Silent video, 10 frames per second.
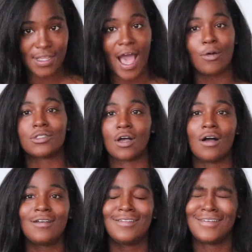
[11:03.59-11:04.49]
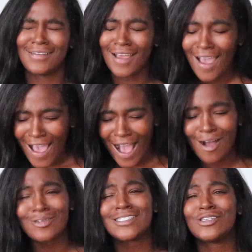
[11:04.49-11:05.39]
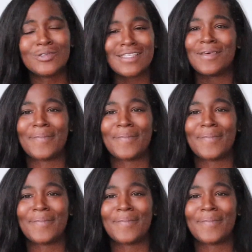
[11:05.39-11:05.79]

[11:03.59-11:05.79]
I was using the